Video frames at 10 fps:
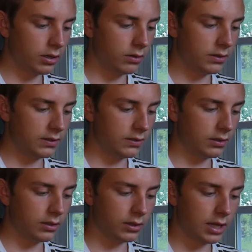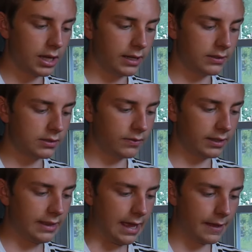Oh, this is a good line, and stuff
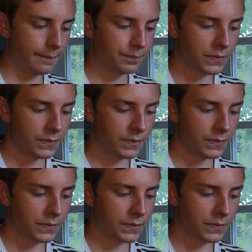like that.